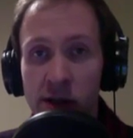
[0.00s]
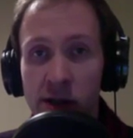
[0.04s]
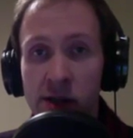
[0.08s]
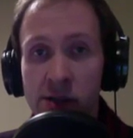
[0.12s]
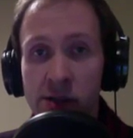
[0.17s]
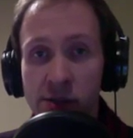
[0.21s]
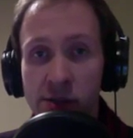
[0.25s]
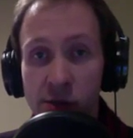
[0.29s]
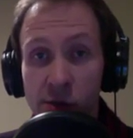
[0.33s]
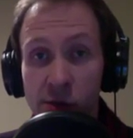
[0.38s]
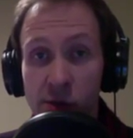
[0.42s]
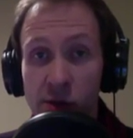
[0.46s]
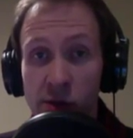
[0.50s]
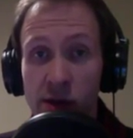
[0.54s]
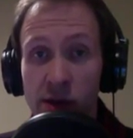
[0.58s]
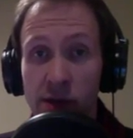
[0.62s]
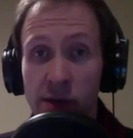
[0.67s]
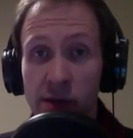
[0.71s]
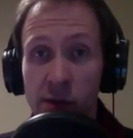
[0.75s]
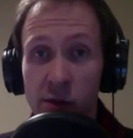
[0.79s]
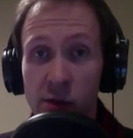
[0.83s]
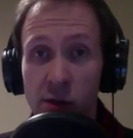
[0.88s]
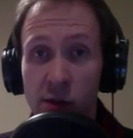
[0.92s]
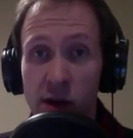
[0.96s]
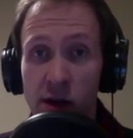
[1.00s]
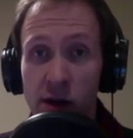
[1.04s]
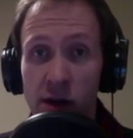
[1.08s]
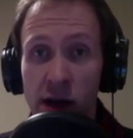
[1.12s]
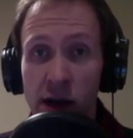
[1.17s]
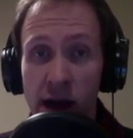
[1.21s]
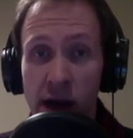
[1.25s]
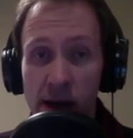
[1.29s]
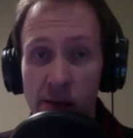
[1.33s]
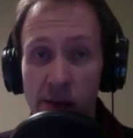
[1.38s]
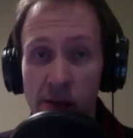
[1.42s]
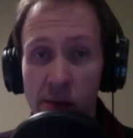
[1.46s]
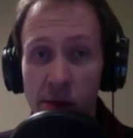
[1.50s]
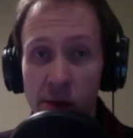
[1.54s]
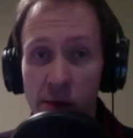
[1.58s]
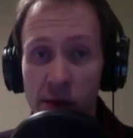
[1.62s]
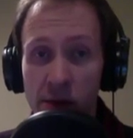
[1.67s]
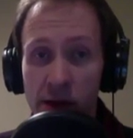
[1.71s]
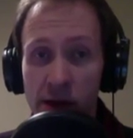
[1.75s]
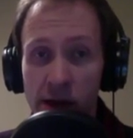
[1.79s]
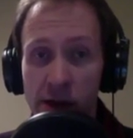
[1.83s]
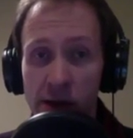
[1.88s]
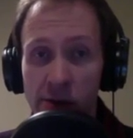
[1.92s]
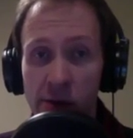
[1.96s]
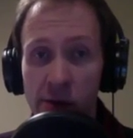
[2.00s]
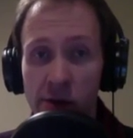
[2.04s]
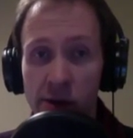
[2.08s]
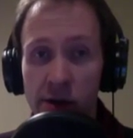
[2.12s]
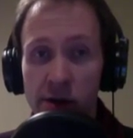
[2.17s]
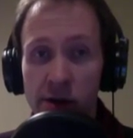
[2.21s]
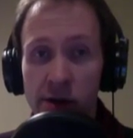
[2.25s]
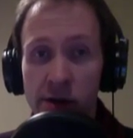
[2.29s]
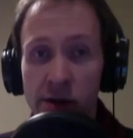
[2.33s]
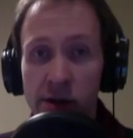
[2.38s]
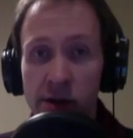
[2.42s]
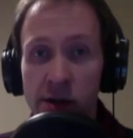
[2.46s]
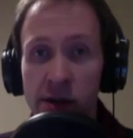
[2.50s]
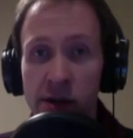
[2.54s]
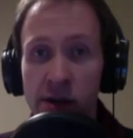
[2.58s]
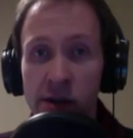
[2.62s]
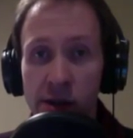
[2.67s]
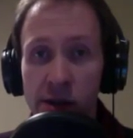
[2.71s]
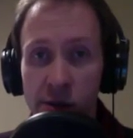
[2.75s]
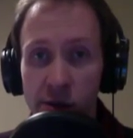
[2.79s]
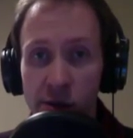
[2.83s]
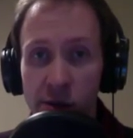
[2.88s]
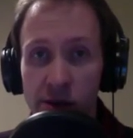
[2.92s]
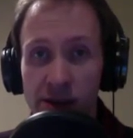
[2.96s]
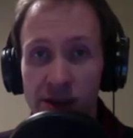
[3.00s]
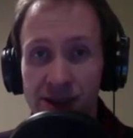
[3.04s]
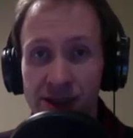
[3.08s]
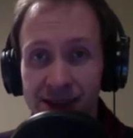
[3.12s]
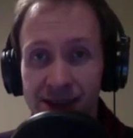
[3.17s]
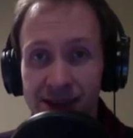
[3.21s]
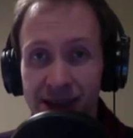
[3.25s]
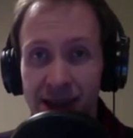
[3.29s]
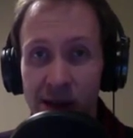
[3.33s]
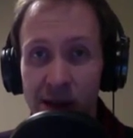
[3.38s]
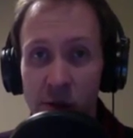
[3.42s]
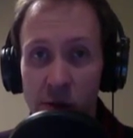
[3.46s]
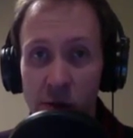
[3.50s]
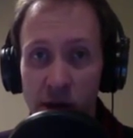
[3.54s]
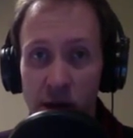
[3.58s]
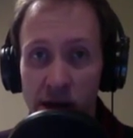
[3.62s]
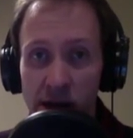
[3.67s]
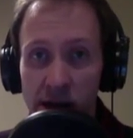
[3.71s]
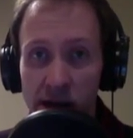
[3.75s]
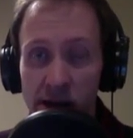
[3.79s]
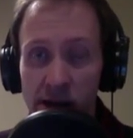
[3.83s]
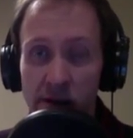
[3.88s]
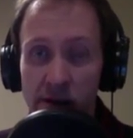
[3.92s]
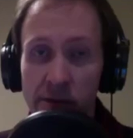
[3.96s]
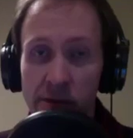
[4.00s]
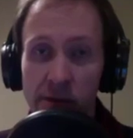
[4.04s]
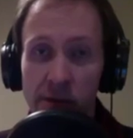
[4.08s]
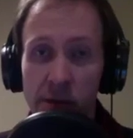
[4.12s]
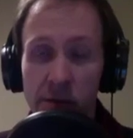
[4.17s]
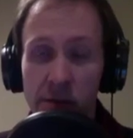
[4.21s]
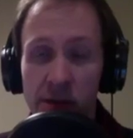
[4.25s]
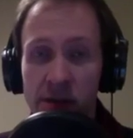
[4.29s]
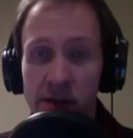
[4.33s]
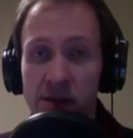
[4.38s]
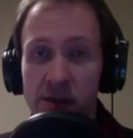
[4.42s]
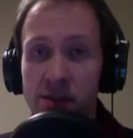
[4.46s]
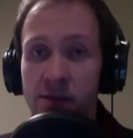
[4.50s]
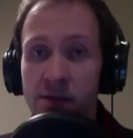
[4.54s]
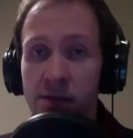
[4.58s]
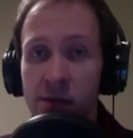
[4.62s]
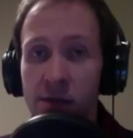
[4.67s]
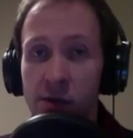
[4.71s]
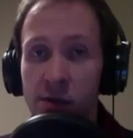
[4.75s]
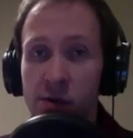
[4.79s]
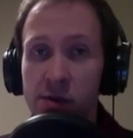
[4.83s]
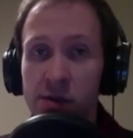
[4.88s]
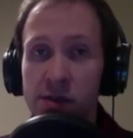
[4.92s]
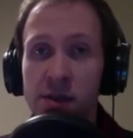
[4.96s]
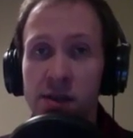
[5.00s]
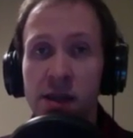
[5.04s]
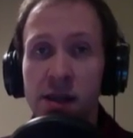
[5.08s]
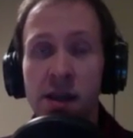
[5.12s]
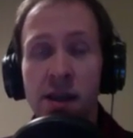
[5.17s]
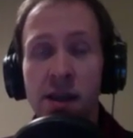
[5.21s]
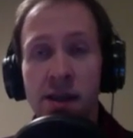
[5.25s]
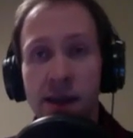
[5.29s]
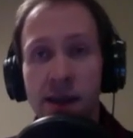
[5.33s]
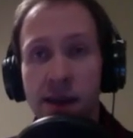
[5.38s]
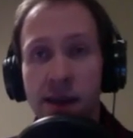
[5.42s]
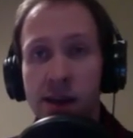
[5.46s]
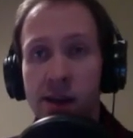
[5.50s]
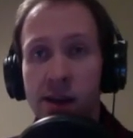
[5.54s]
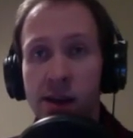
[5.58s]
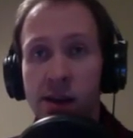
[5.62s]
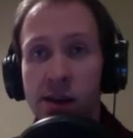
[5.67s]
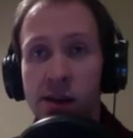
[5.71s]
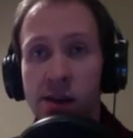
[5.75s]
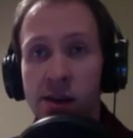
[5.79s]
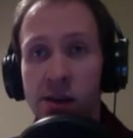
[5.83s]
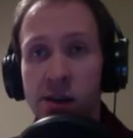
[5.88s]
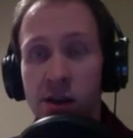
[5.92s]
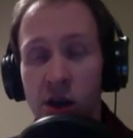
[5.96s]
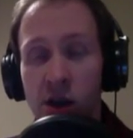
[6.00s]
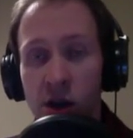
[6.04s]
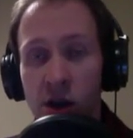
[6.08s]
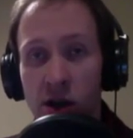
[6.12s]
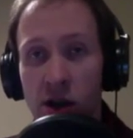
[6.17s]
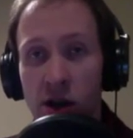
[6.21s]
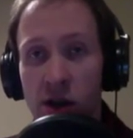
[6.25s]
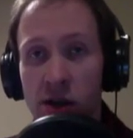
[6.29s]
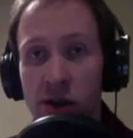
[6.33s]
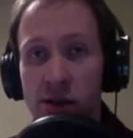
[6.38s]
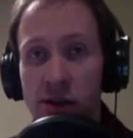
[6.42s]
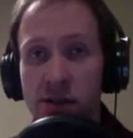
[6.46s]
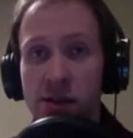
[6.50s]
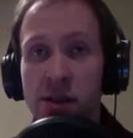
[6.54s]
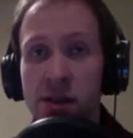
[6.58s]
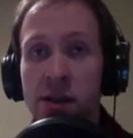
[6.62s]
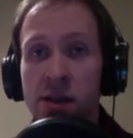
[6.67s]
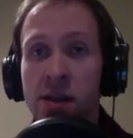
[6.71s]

So if you are hypothyroid, you want to stay away from these foods that can cause